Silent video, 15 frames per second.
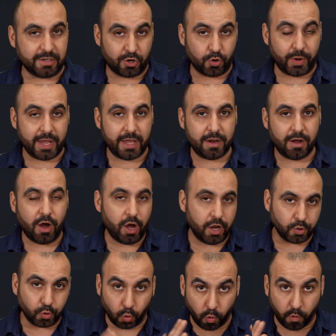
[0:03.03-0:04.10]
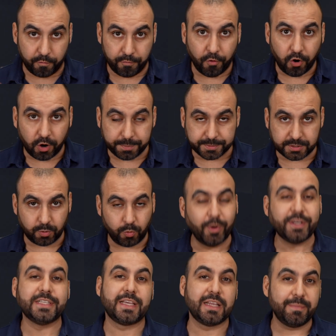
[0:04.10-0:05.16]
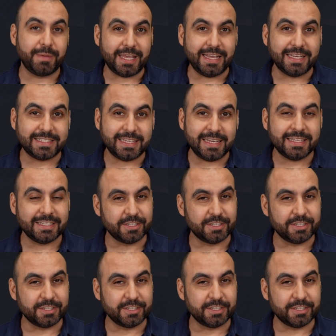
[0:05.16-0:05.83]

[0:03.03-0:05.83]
grid on Google Forms, which is going to be easy.